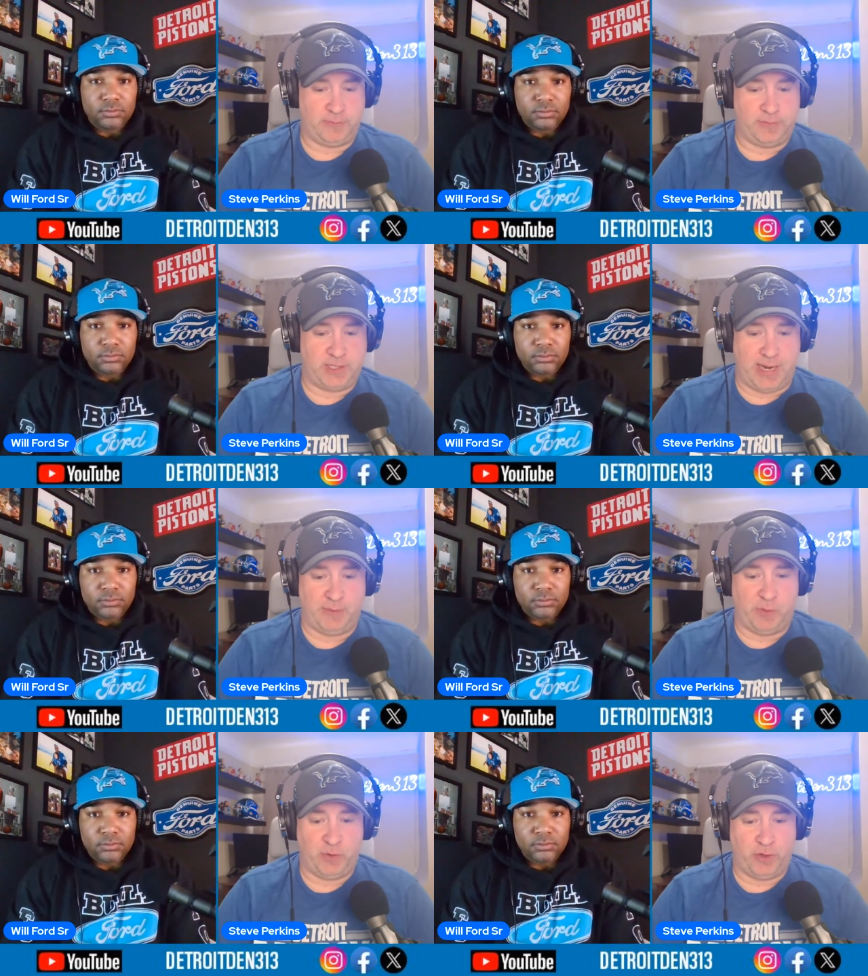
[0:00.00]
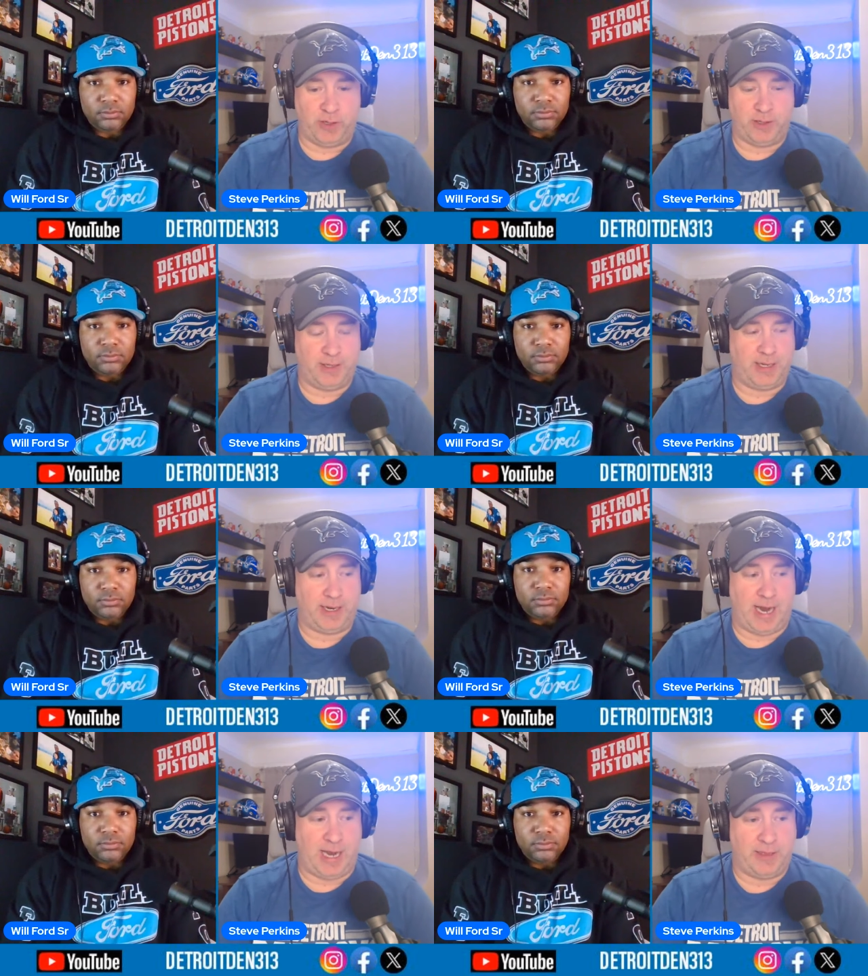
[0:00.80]
Speaker 1: Sam Laporta. Uh,
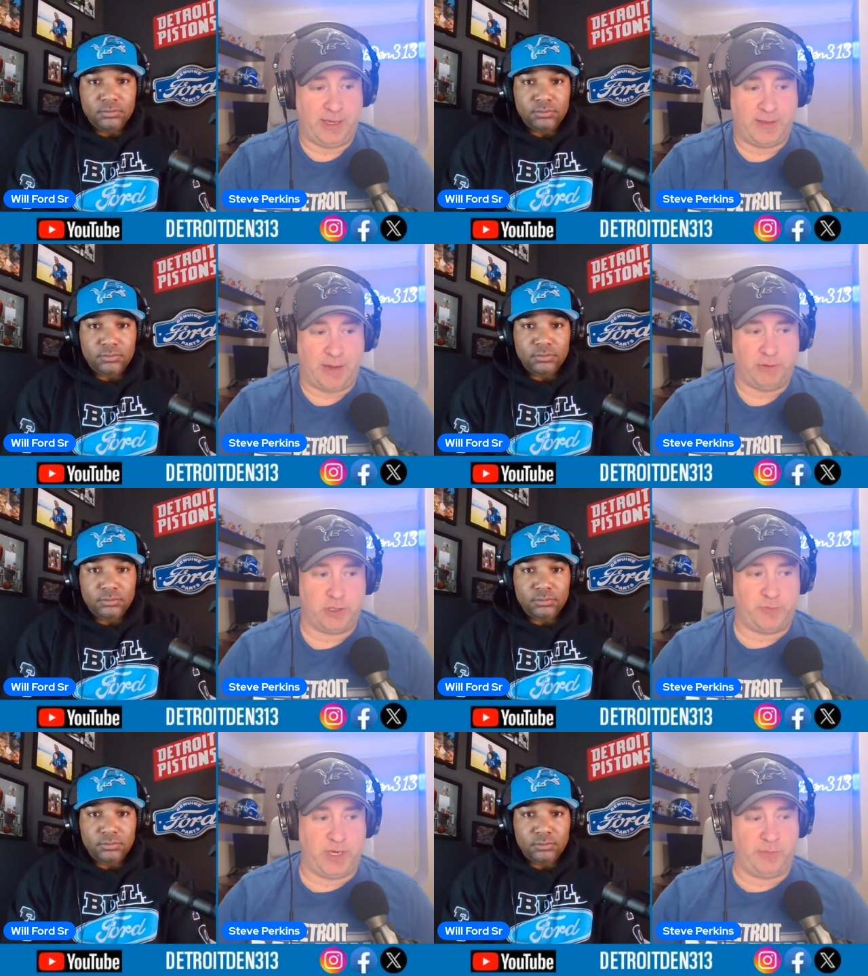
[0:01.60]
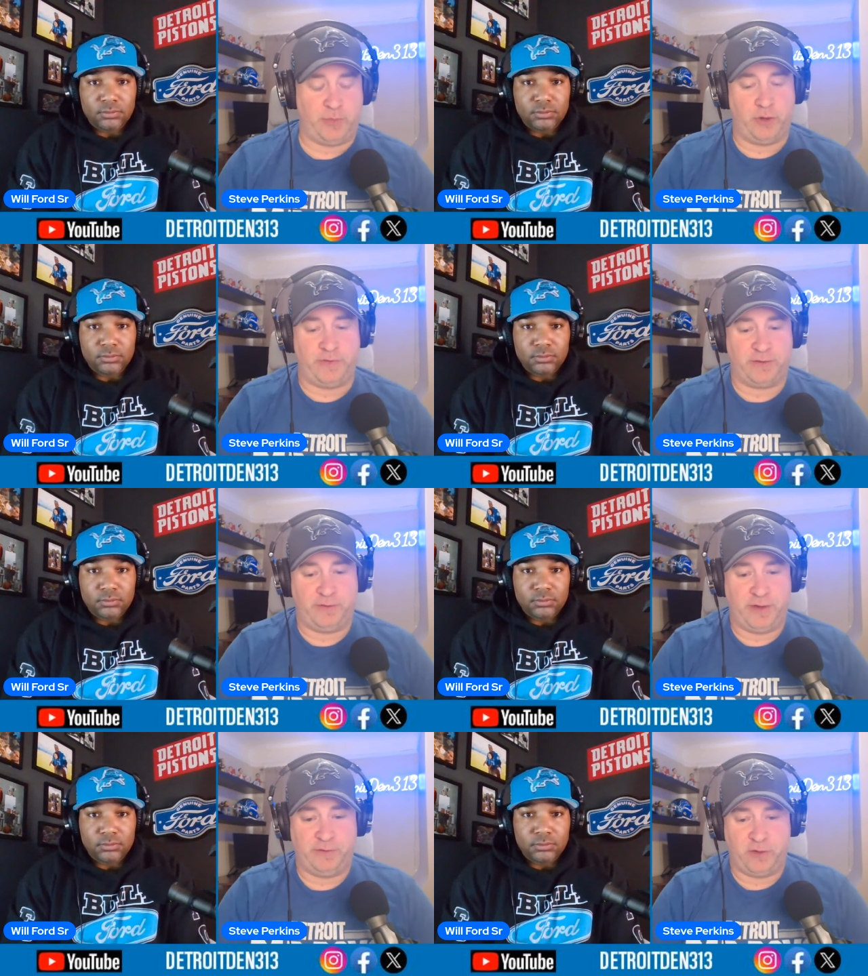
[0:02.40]
I think that would just be a perfect
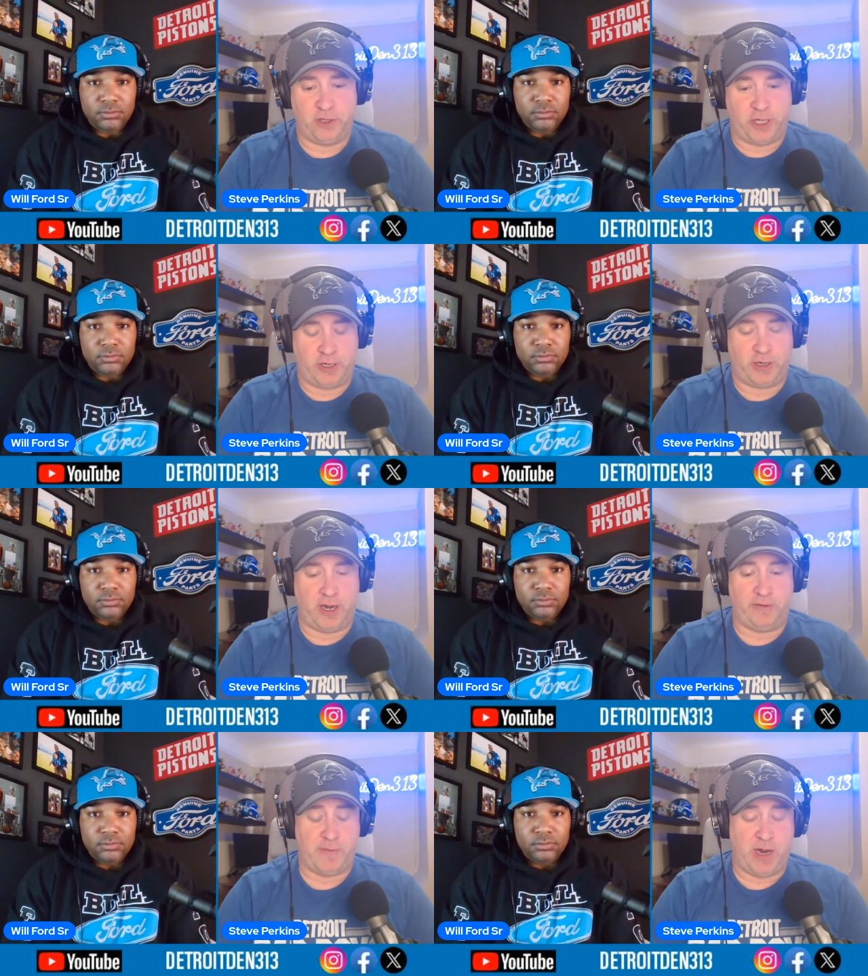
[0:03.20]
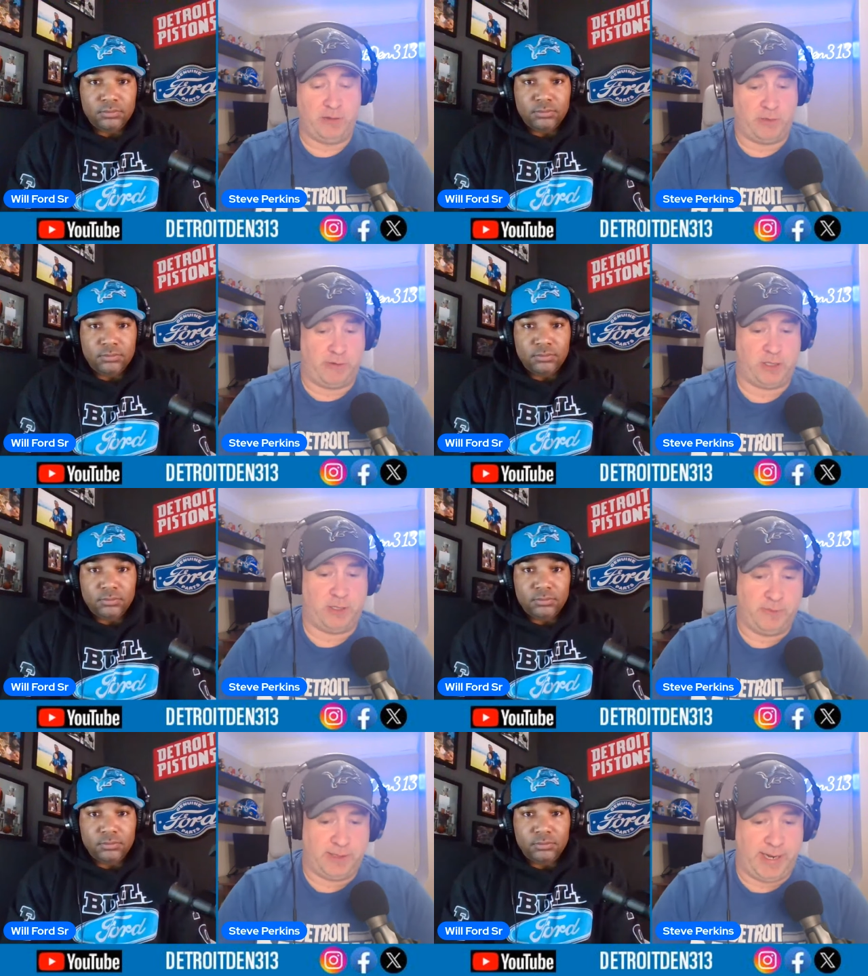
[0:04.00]
fit for Jared Goff. My only
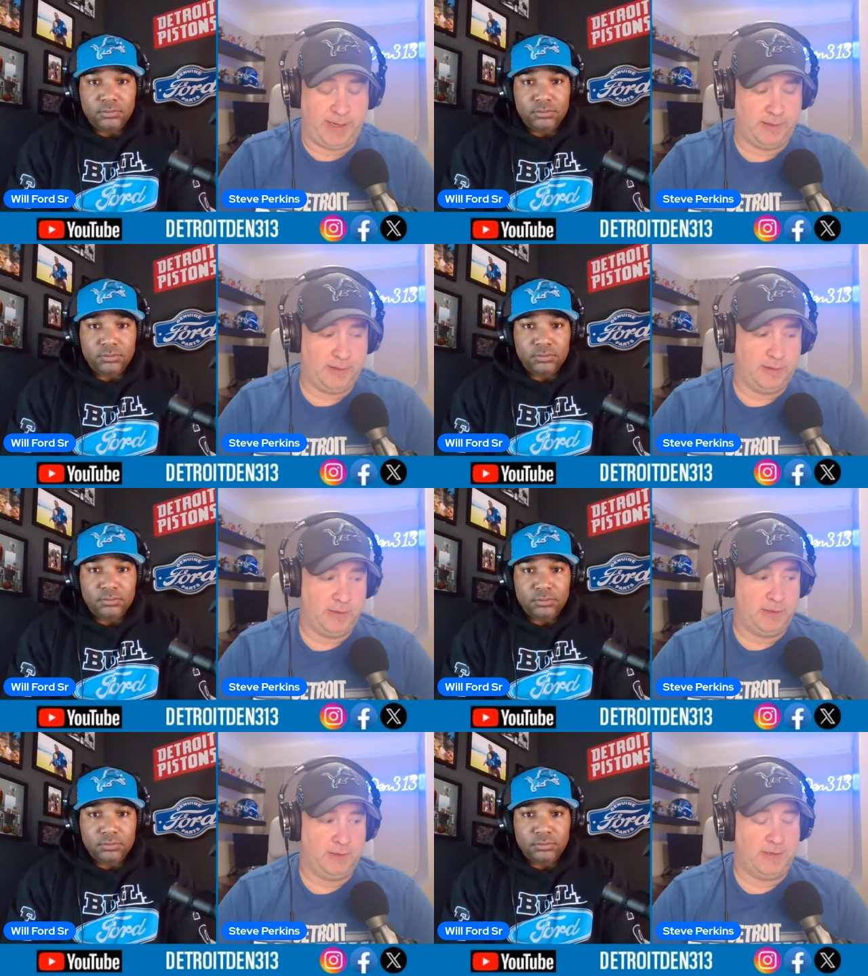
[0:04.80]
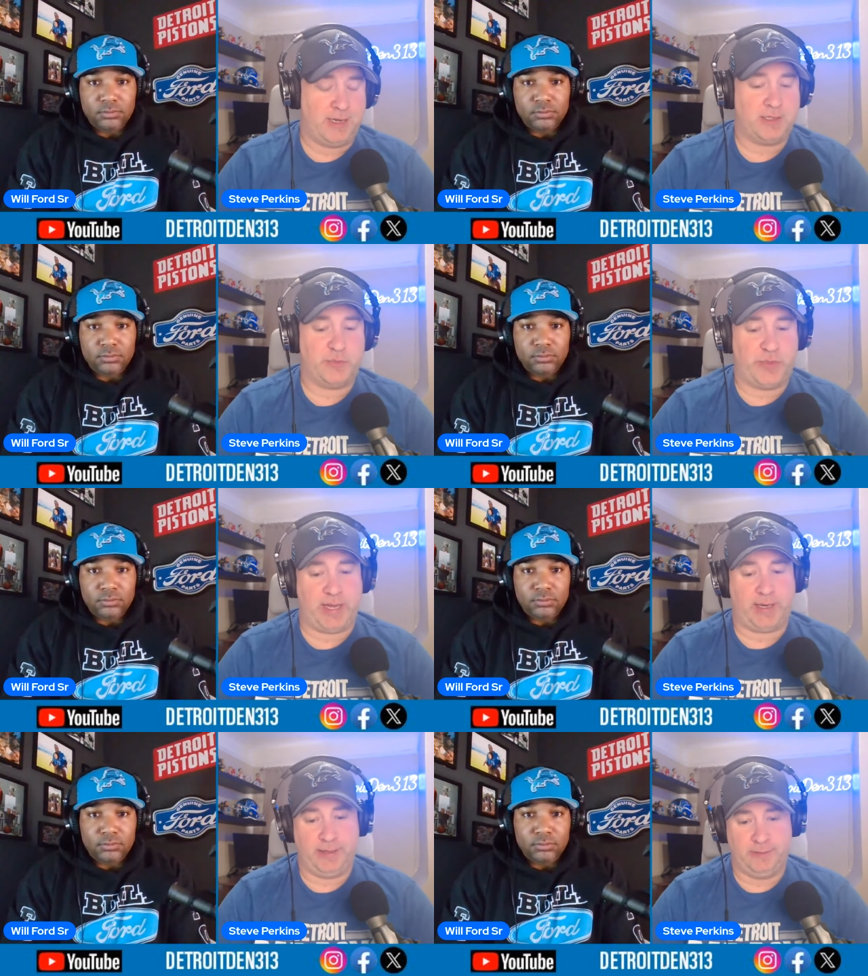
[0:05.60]
question with Ladd, how's his
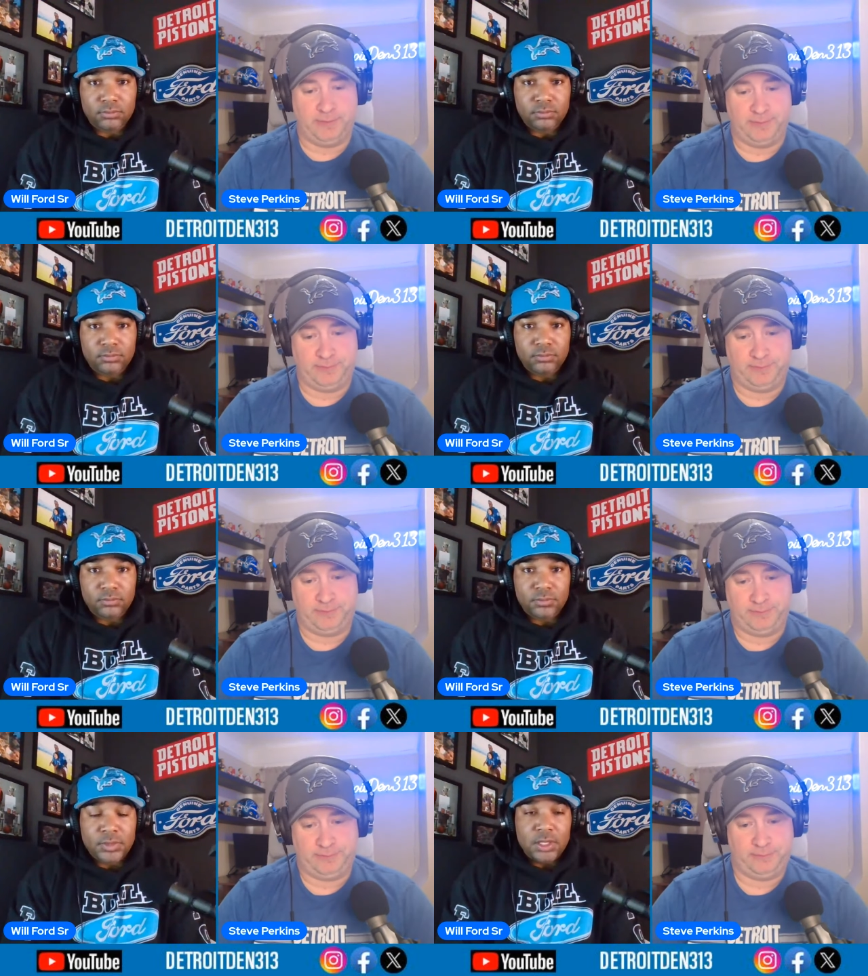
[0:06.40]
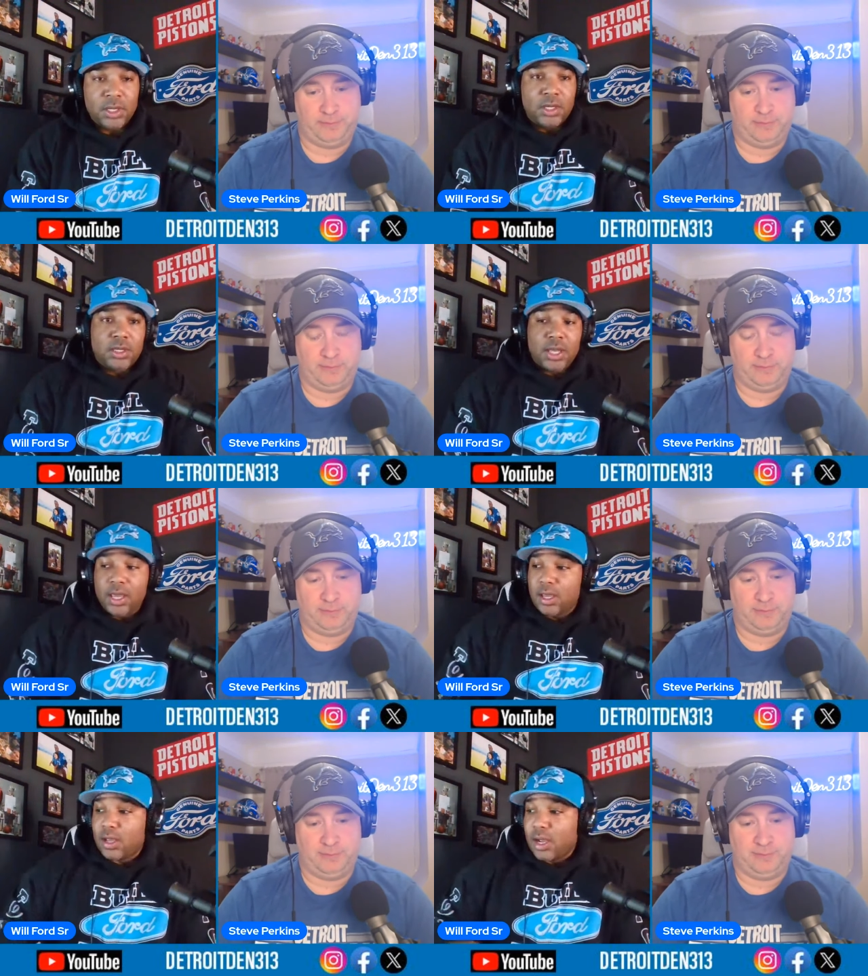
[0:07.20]
blocking?
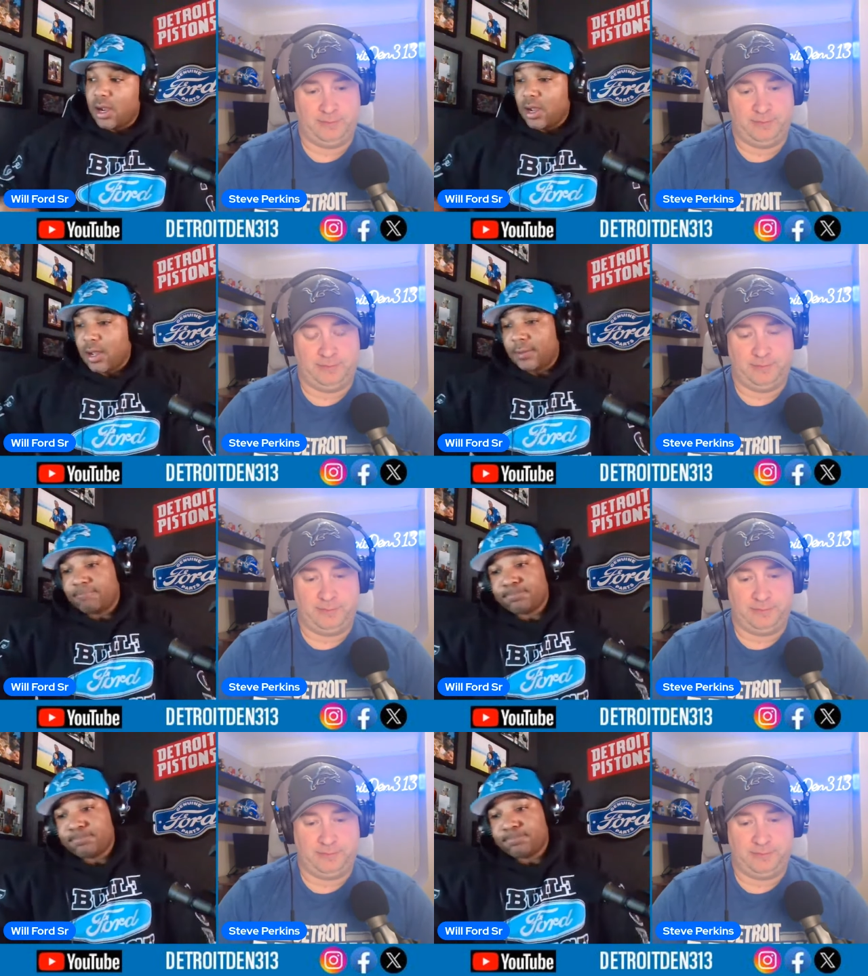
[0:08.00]
Speaker 2: Yeah, uh,